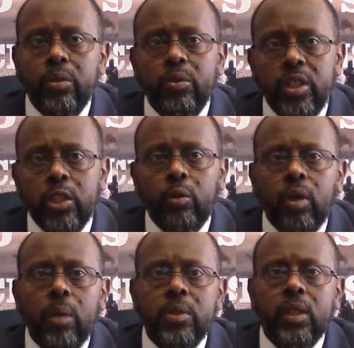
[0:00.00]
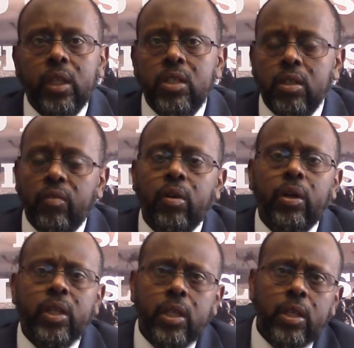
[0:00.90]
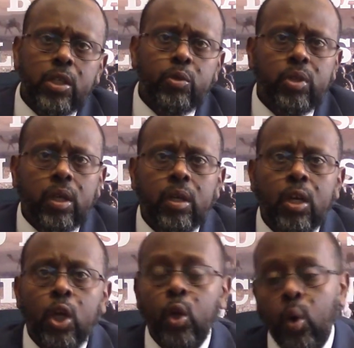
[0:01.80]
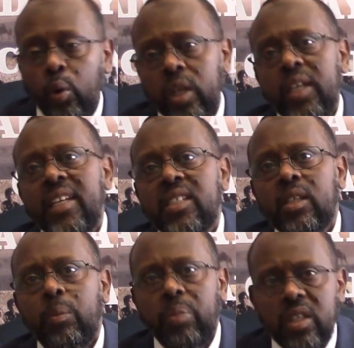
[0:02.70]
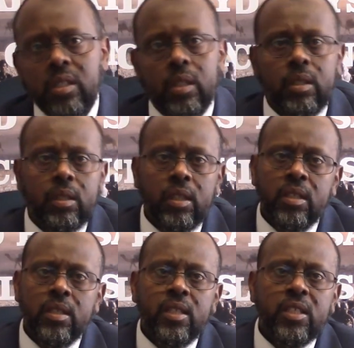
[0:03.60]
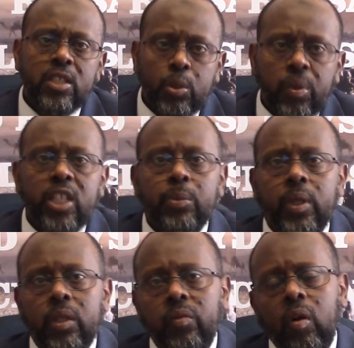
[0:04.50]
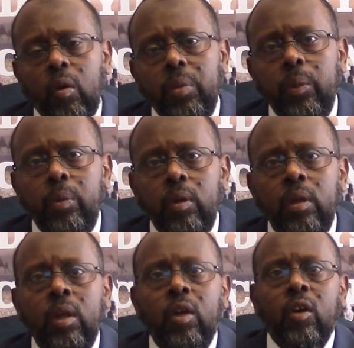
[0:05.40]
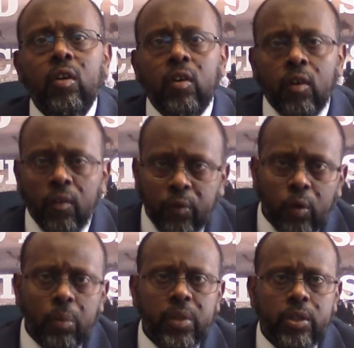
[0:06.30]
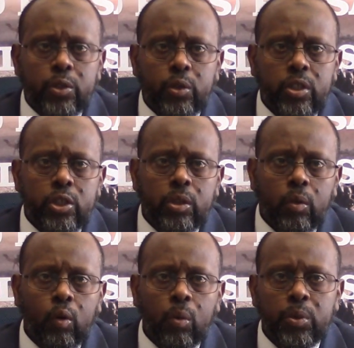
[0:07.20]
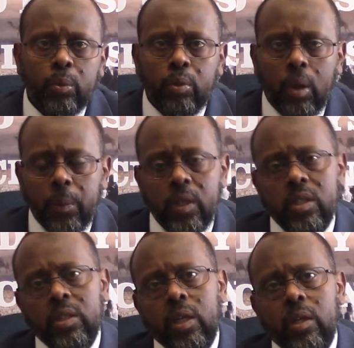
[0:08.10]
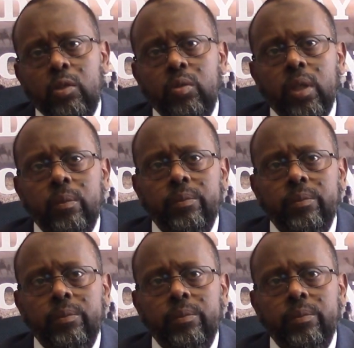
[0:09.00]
to these crimes against Afar in Eritrea, nor he is complicit in displacement of our people from their traditional homes and properties in Eritrea.